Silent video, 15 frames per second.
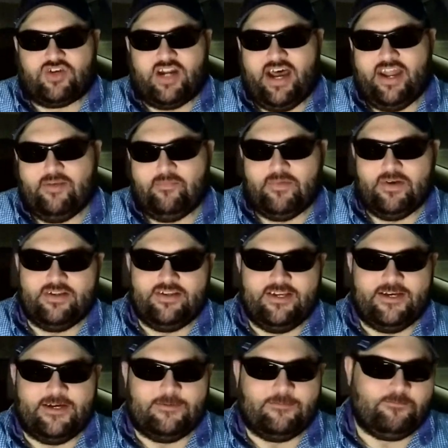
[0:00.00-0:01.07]
tried it, but
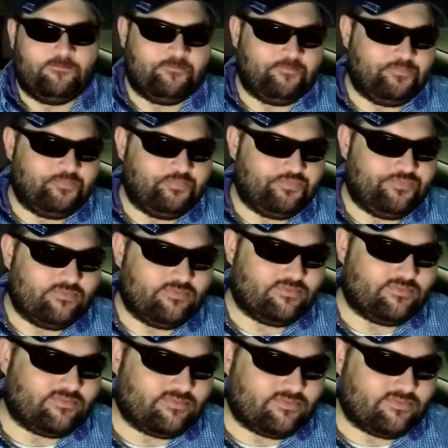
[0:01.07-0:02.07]
yeah. I